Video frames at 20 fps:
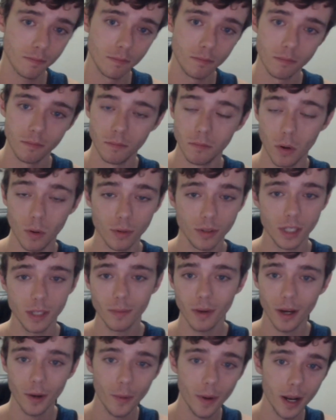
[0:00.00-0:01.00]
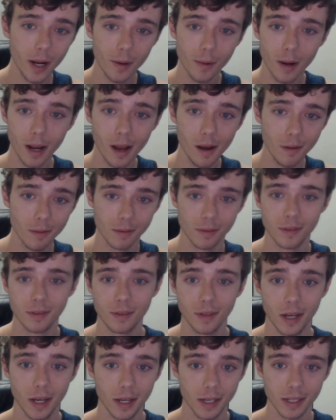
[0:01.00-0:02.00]
mosey my way around.
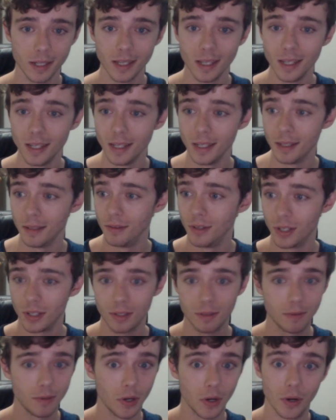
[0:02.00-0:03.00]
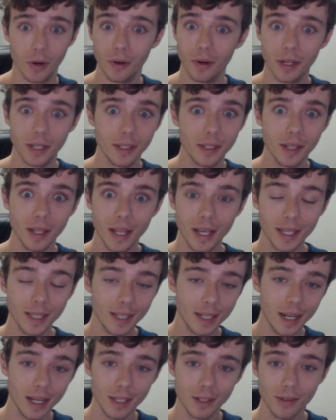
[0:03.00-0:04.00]
I just turn in the lane
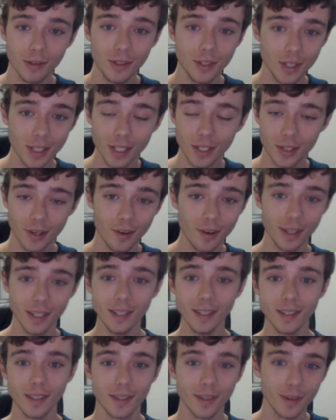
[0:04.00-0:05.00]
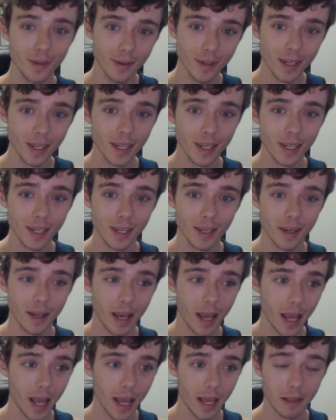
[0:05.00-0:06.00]
that I usually turn into.
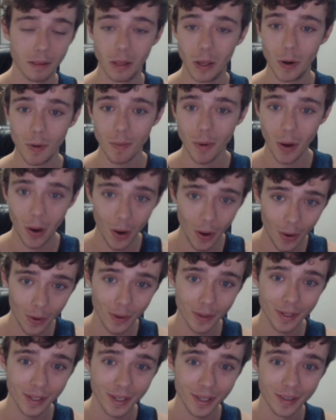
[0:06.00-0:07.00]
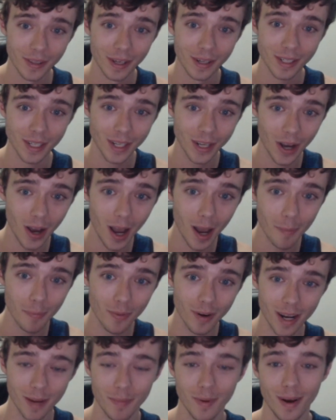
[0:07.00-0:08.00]
And lo and behold, there's a cop
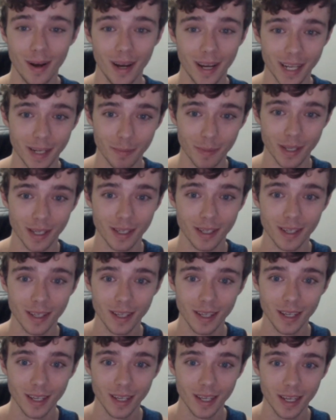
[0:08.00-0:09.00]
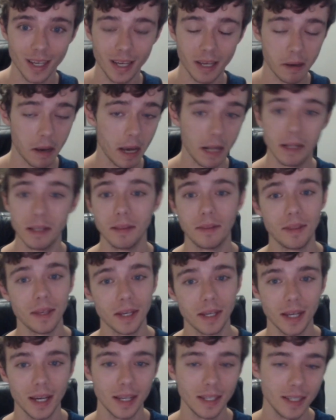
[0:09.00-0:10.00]
right behind me. I didn't
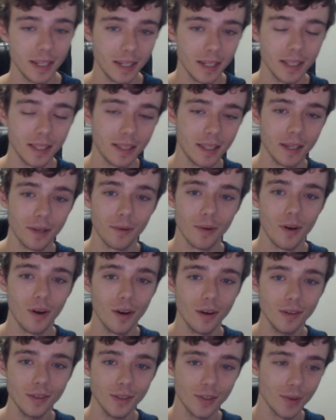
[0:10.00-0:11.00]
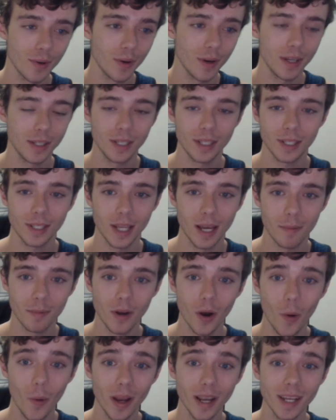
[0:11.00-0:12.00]
think I did anything wrong, so I just kept
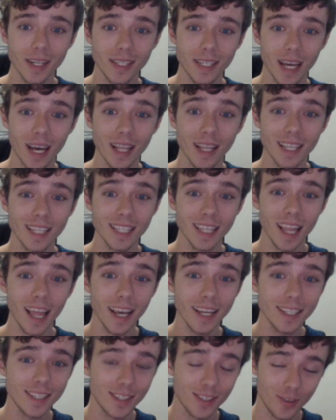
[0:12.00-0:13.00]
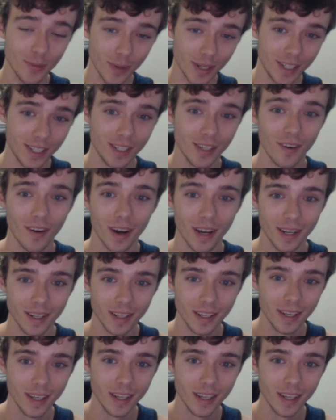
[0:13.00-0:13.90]
going until his lights switched on.